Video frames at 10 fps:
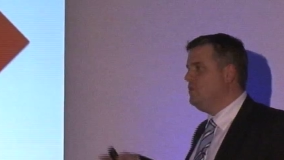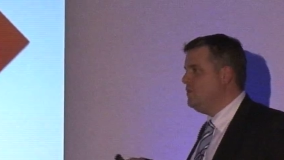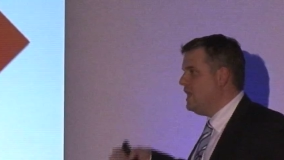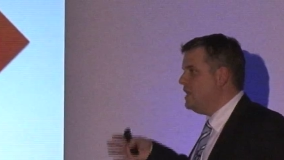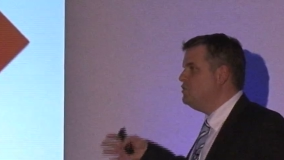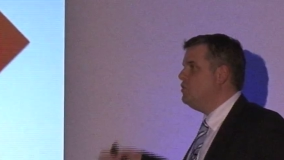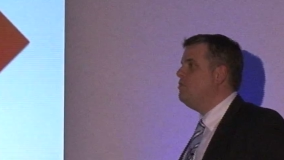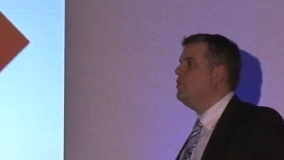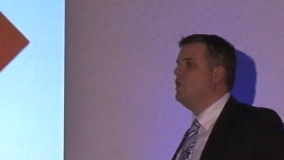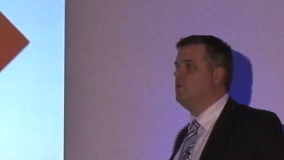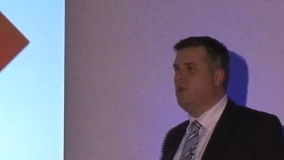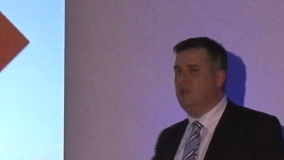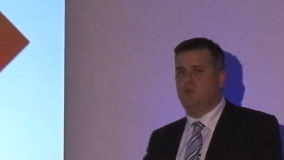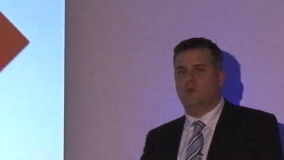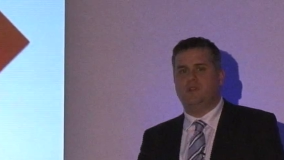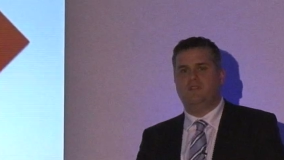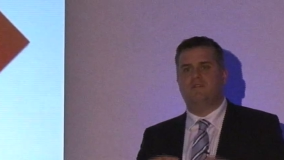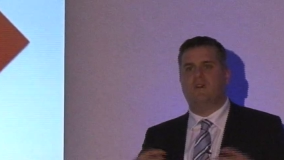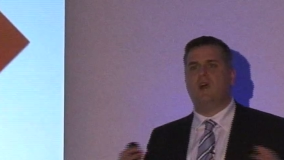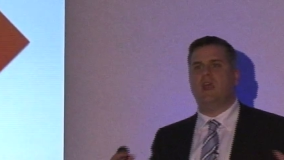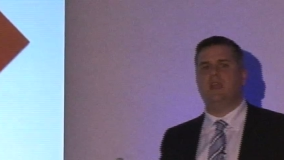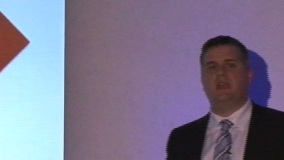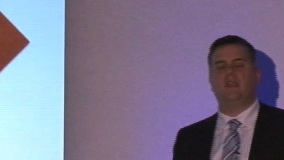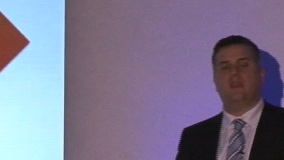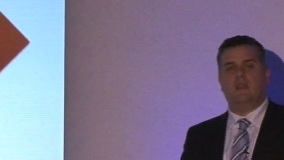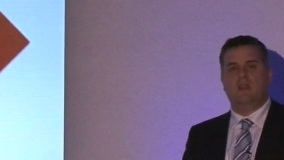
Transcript: you get to a point where you're defining